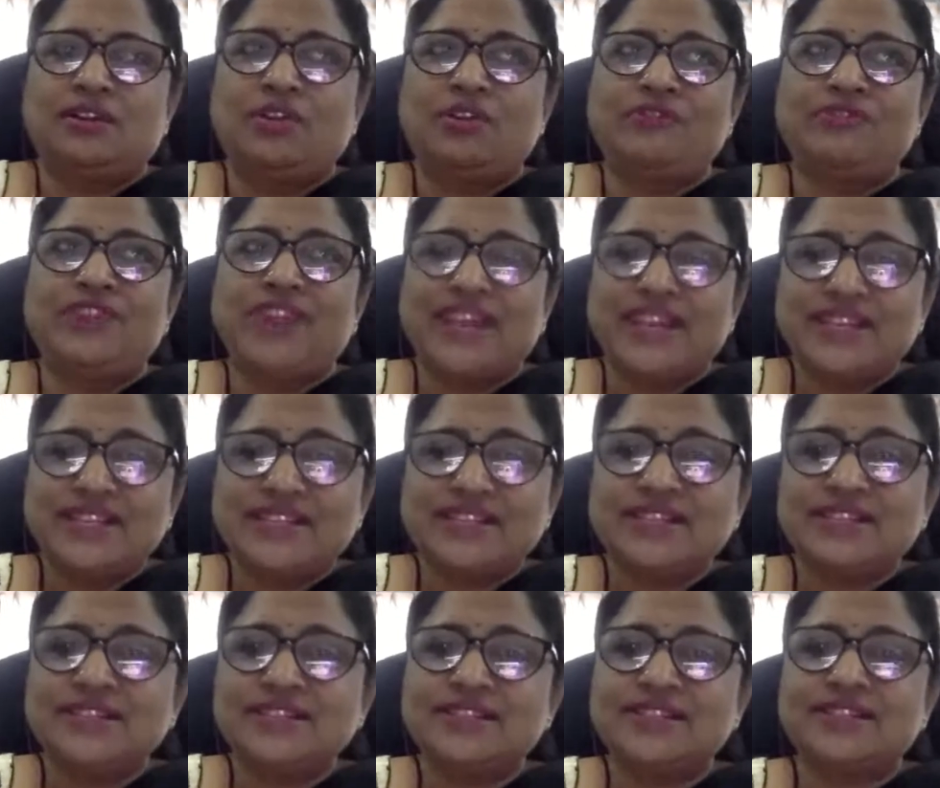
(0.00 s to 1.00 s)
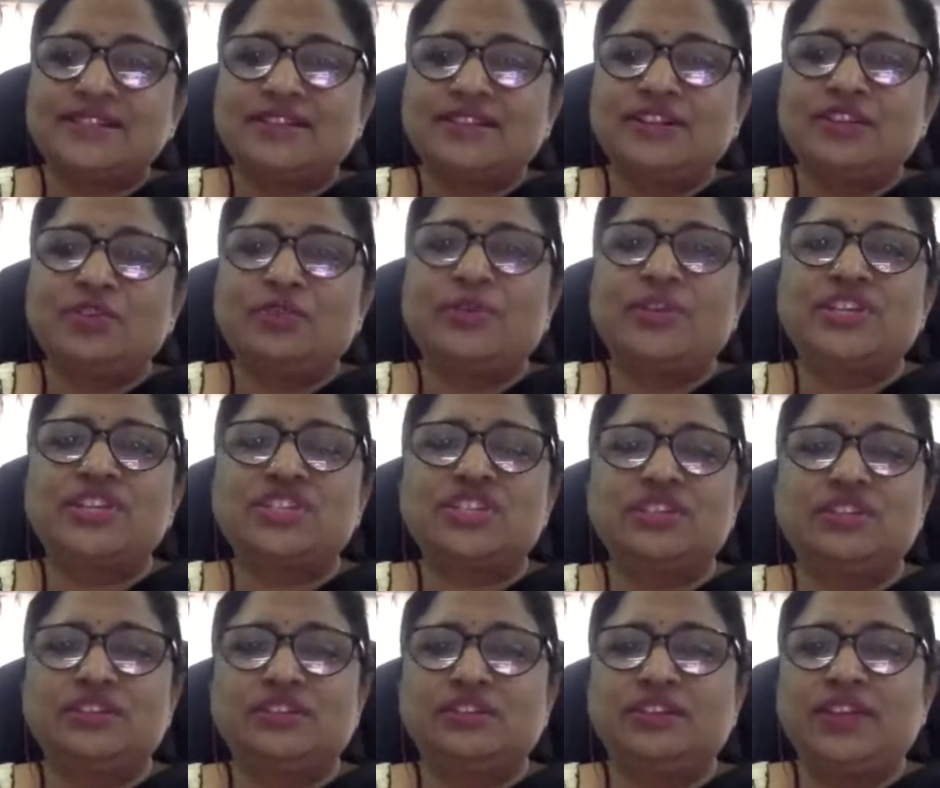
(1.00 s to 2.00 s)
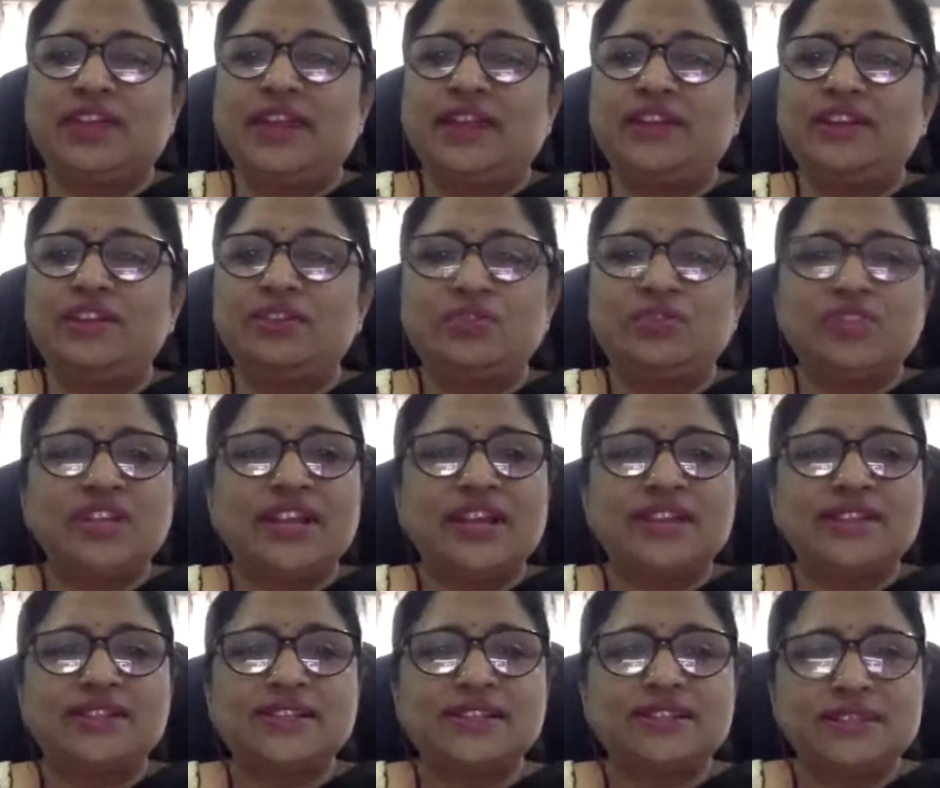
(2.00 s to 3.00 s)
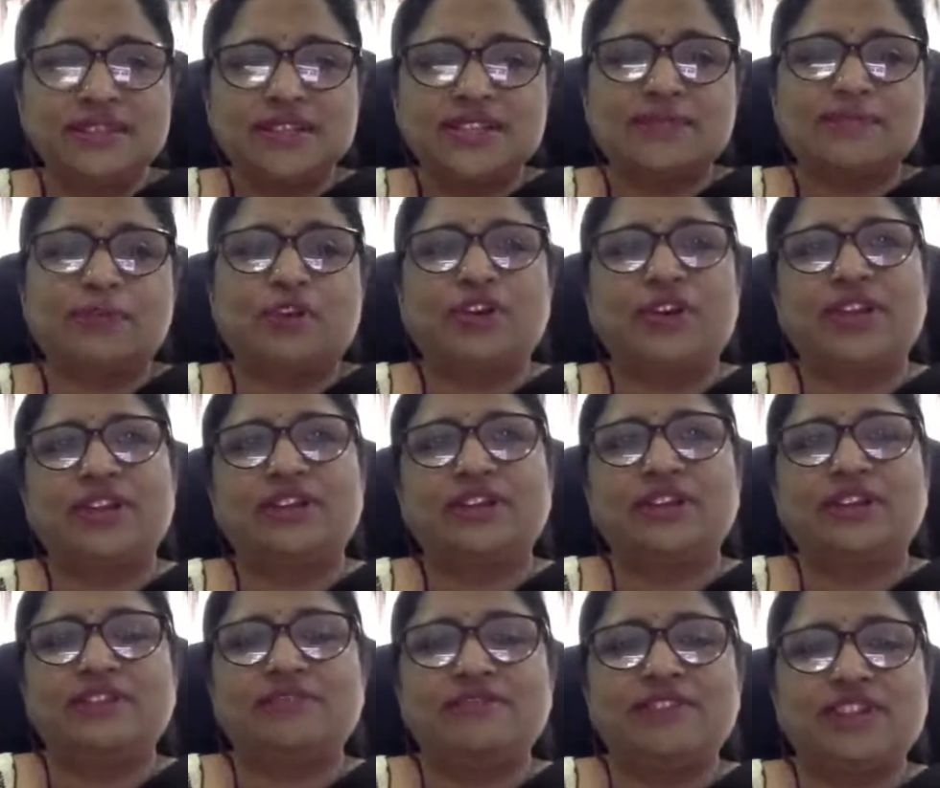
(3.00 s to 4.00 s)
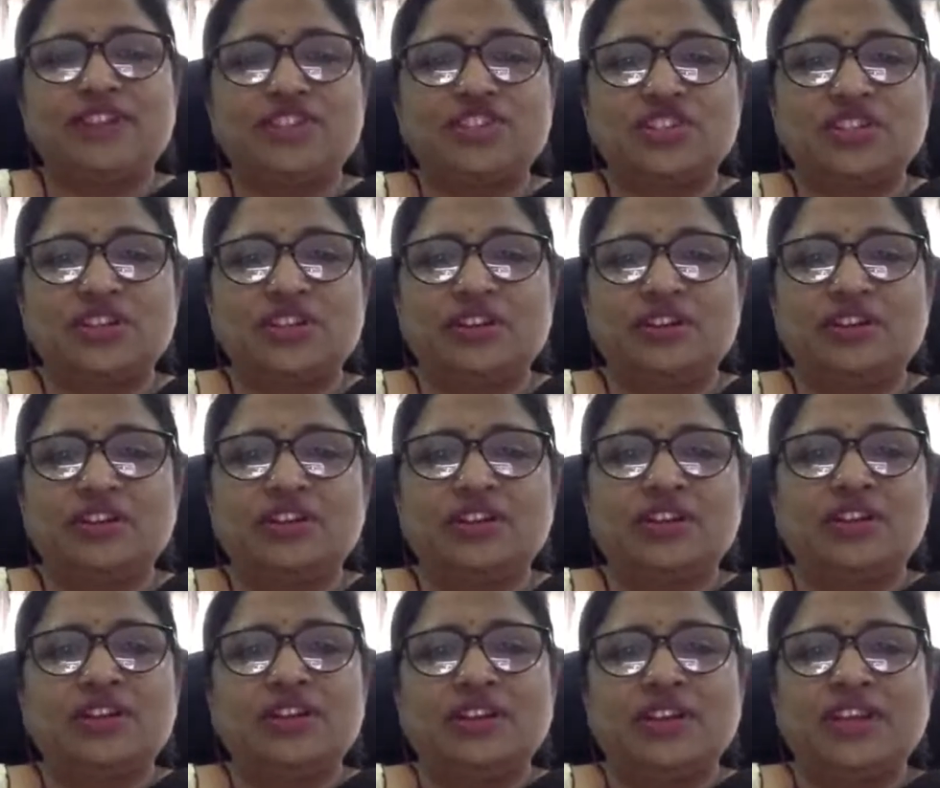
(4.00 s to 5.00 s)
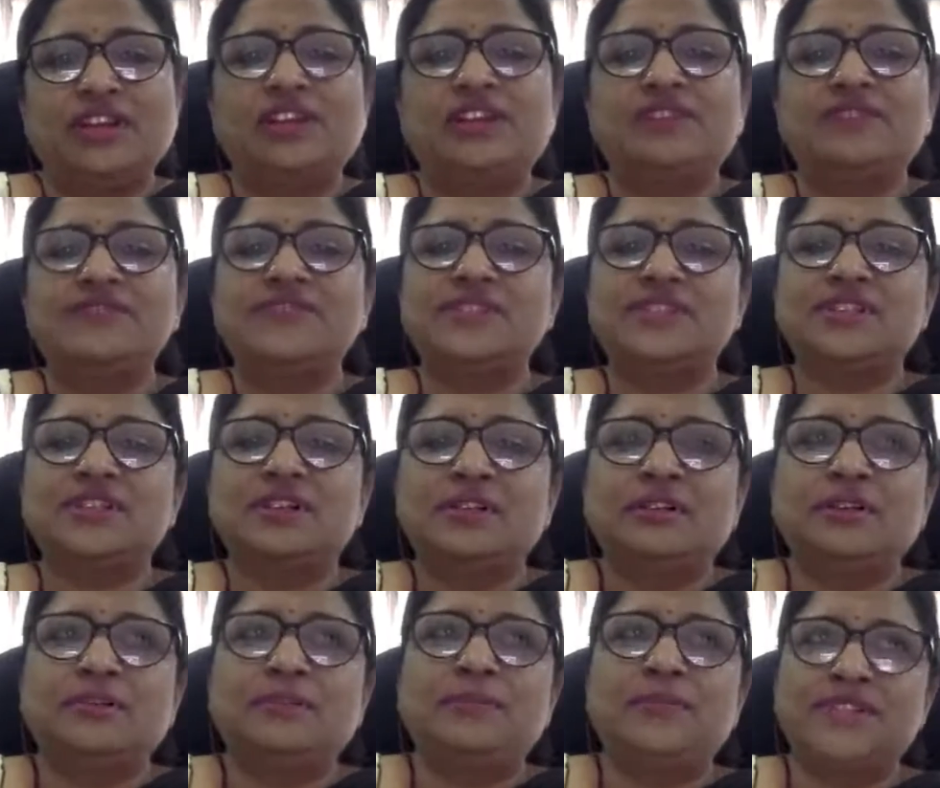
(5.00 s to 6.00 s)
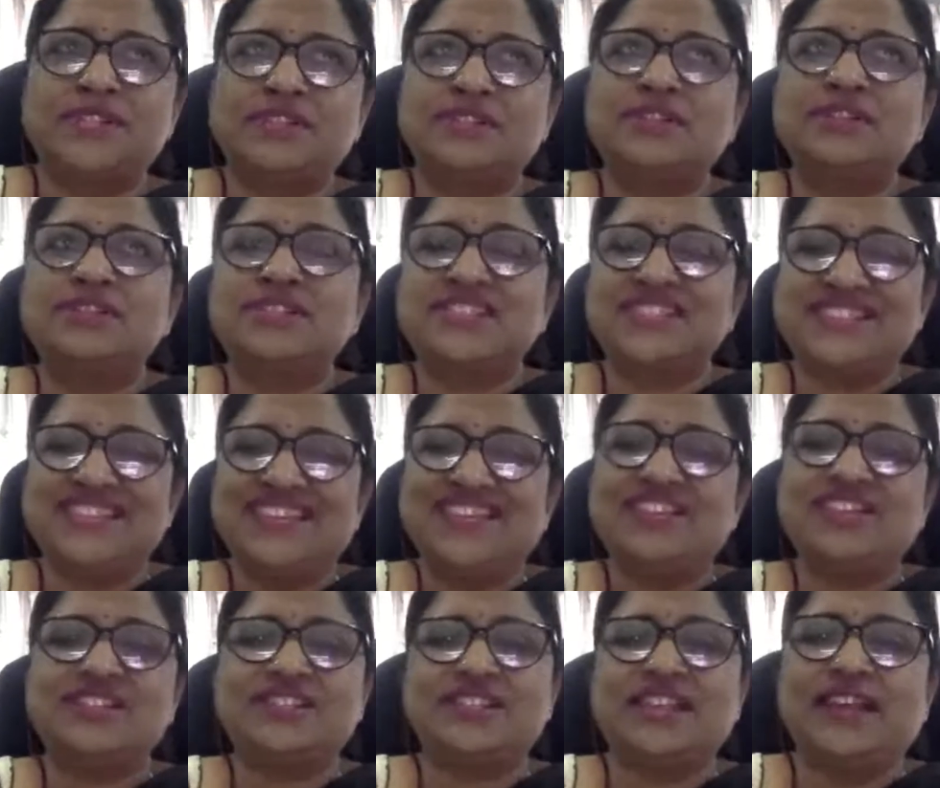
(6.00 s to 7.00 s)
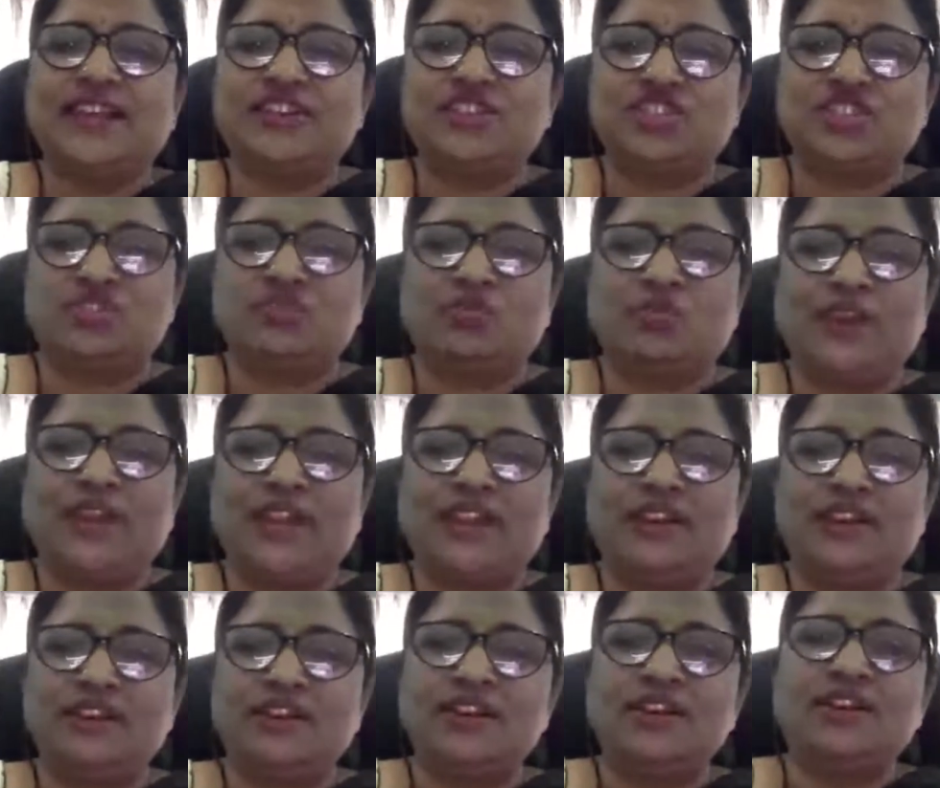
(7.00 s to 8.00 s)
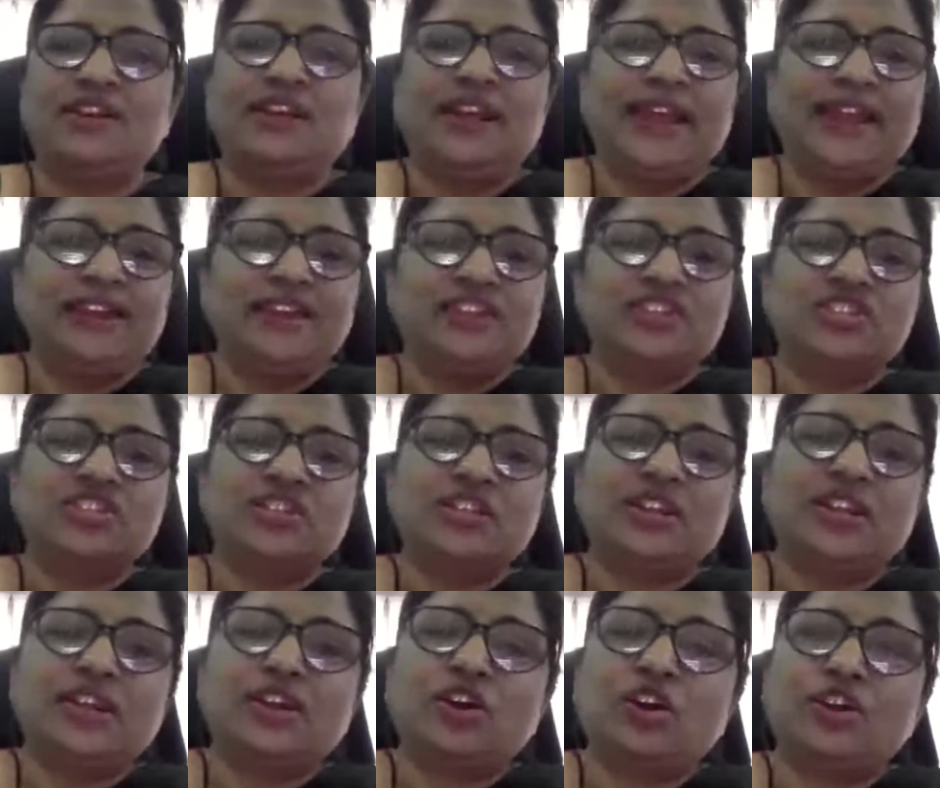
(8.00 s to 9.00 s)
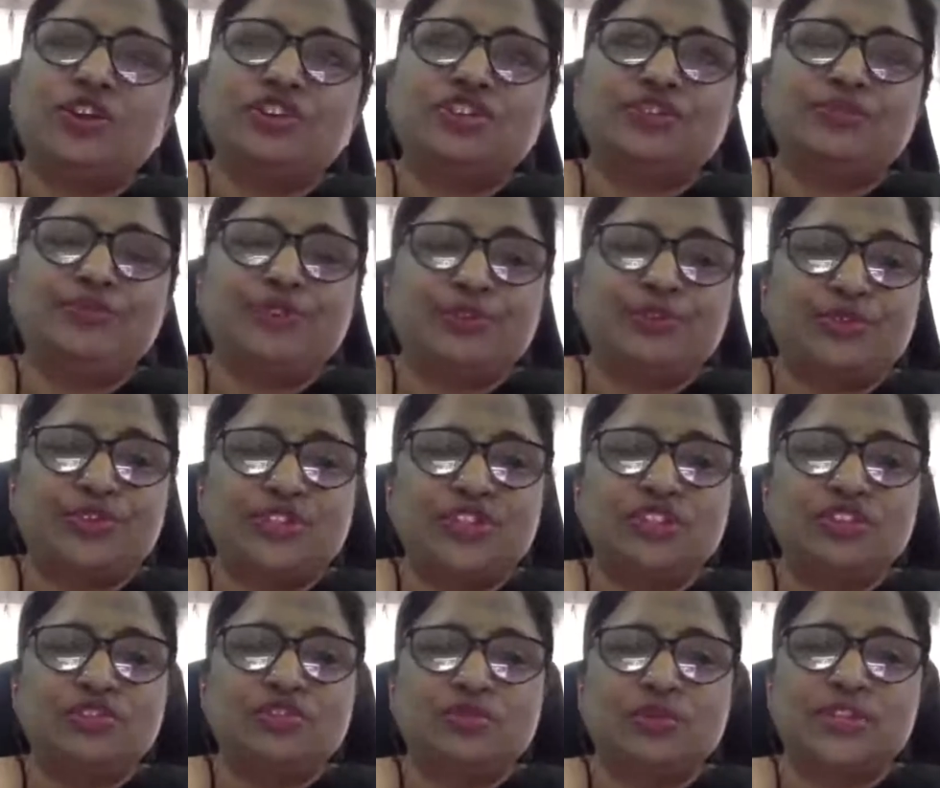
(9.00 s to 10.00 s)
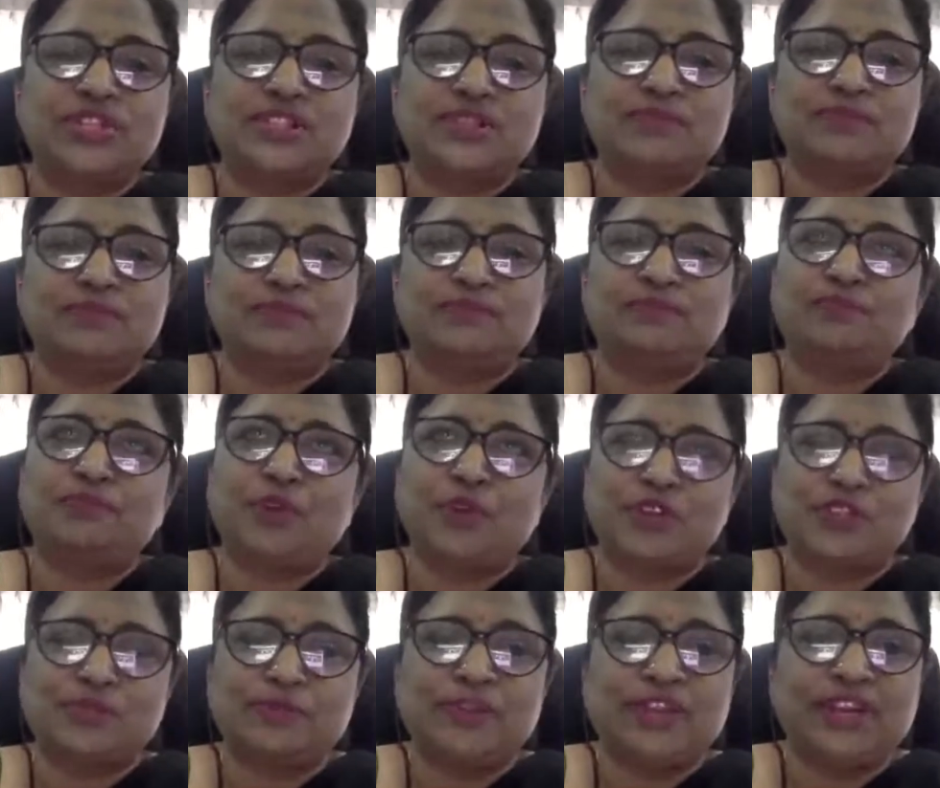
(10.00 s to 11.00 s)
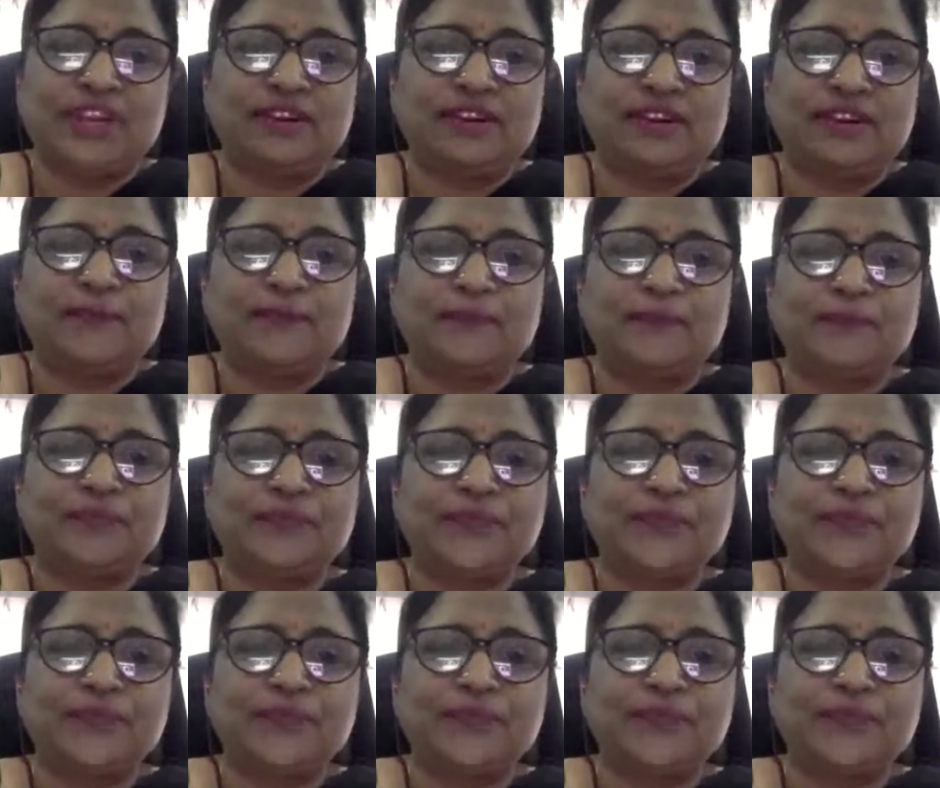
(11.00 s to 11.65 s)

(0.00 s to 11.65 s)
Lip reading: of licensed innovation, and utilizing this protected invention, it gives a business a serious edge while additionally contributing to its prosperity.